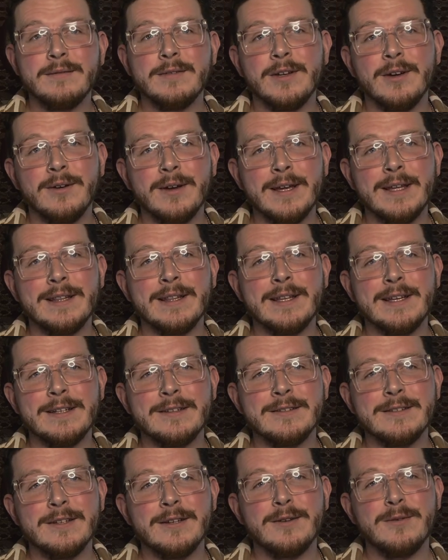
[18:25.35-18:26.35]
Go ahead and let
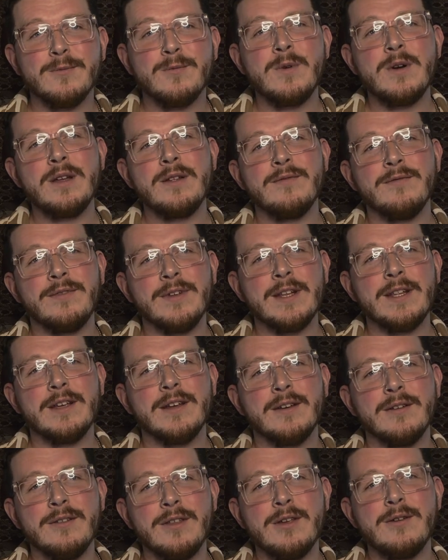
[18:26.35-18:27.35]
us know what
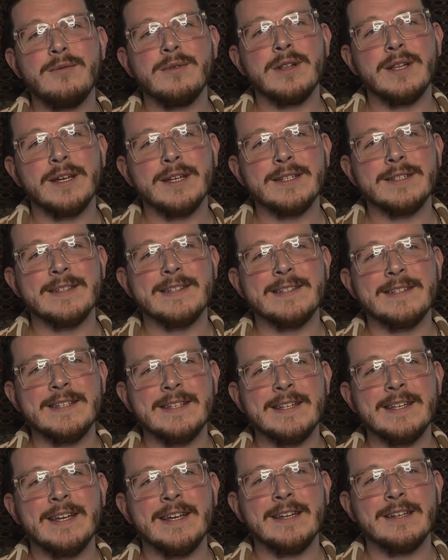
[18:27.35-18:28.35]
video you would like to see
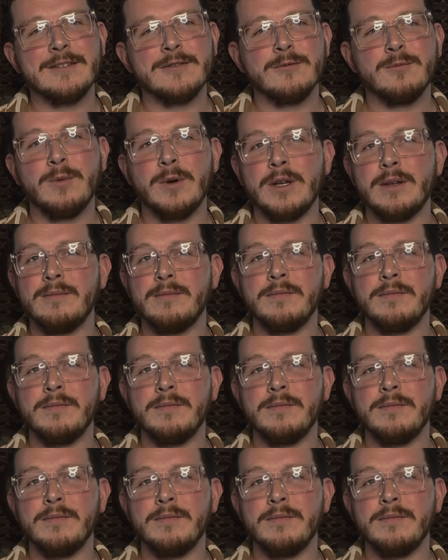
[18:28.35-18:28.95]
next, what